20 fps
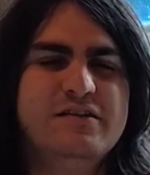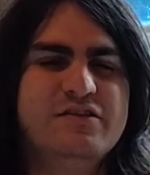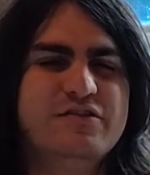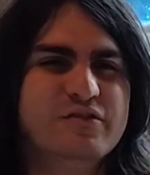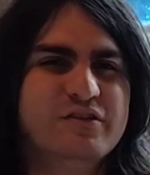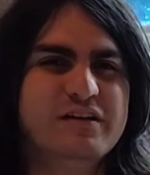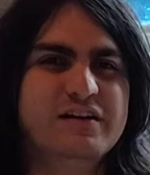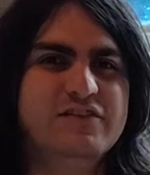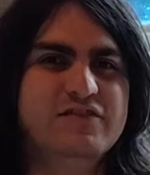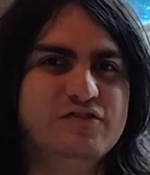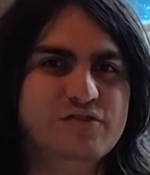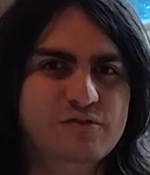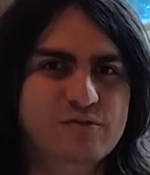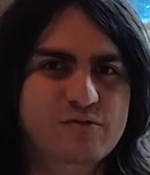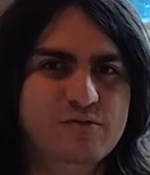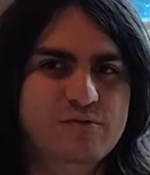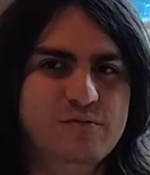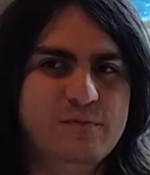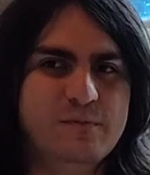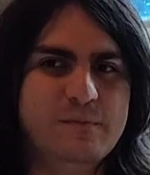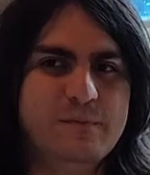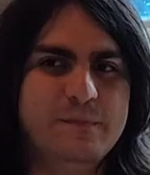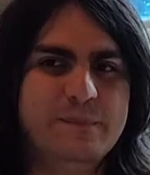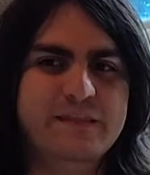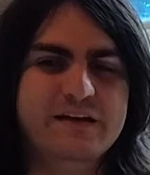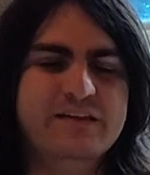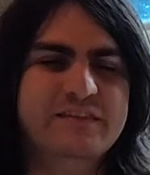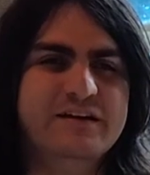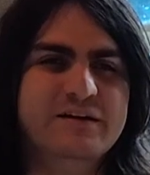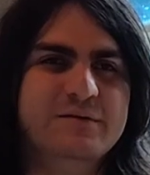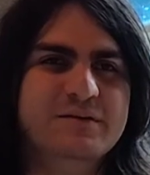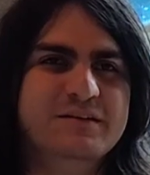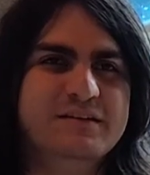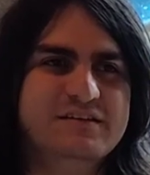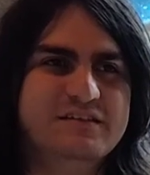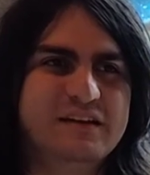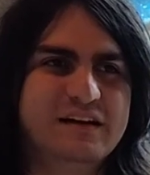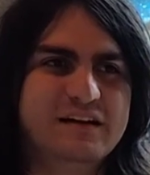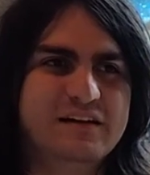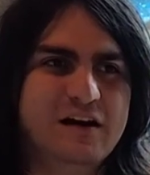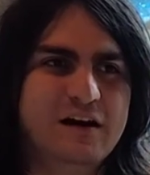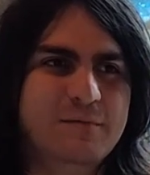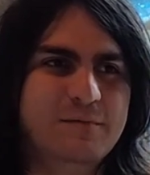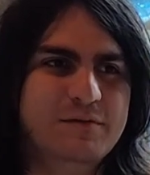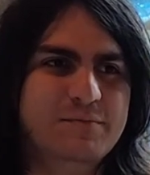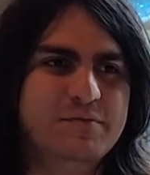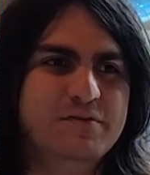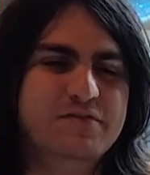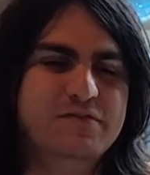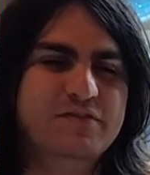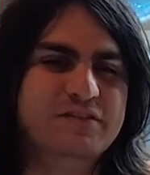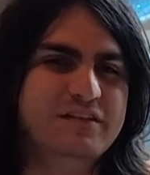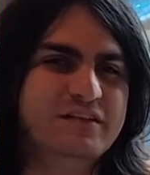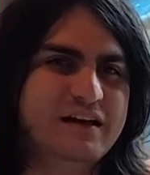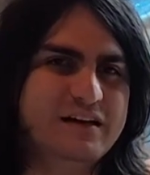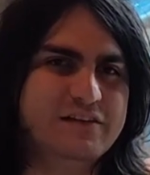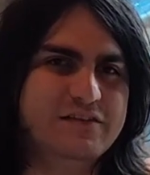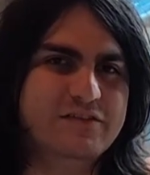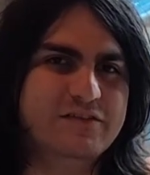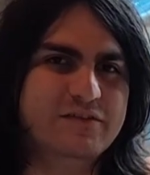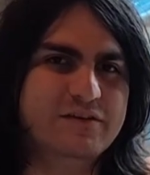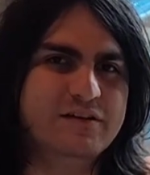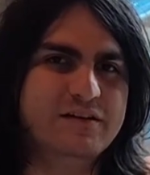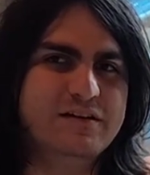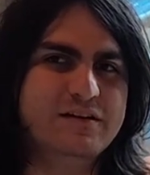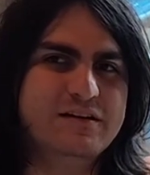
32. Then they released like an omnibus for the last 3.